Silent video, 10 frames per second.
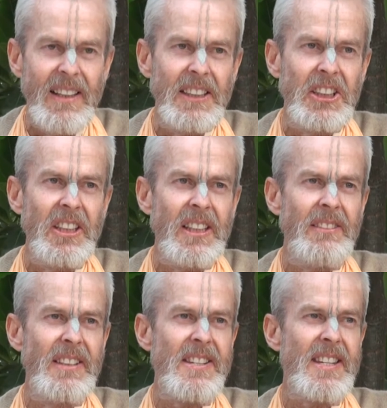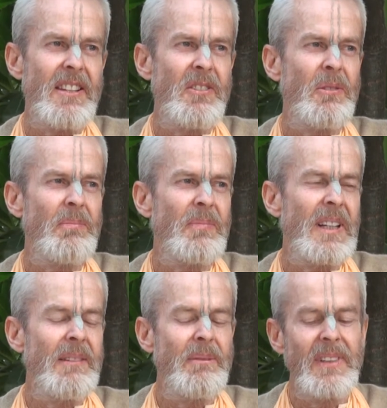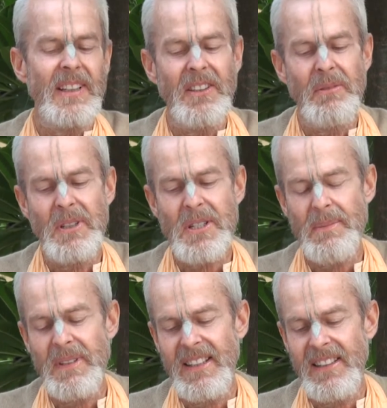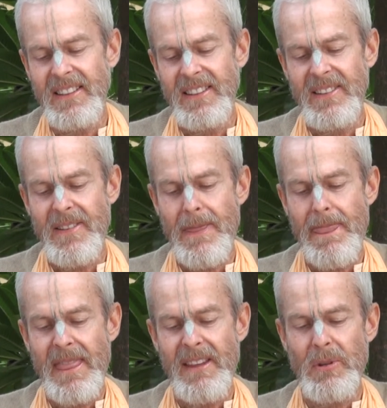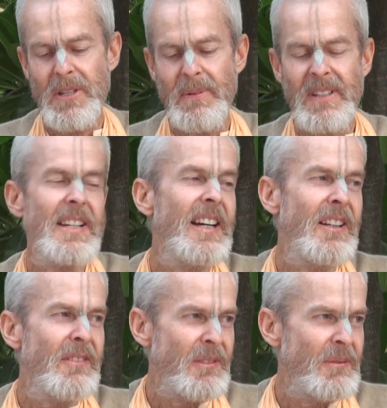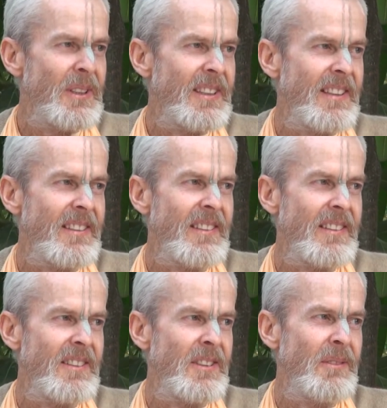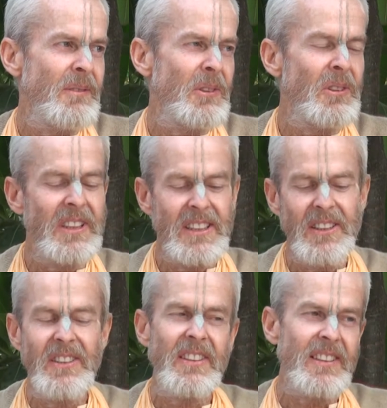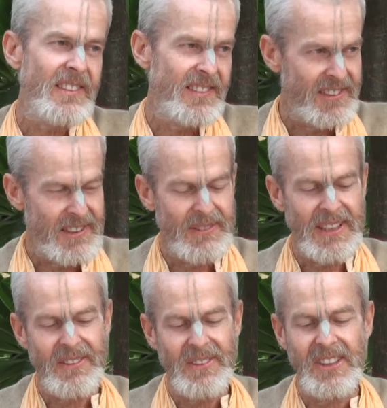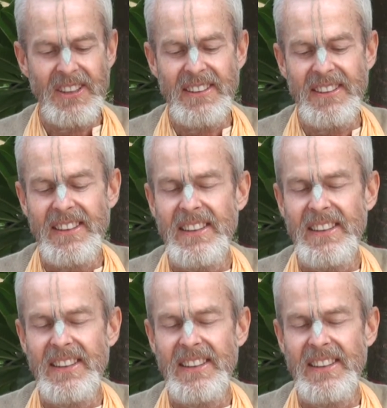And Chandravali said, you must be tired from walking to Gauri Tirtha, to my kunja.